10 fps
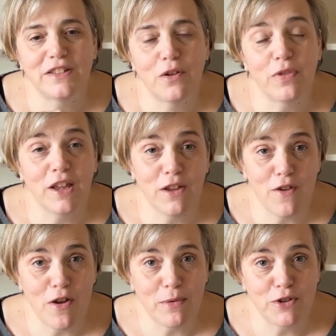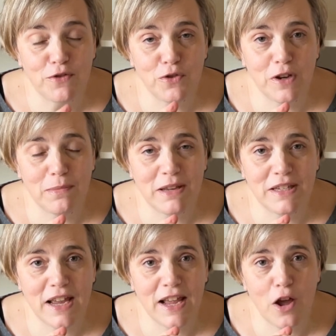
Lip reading: So thank you very much for joining me today.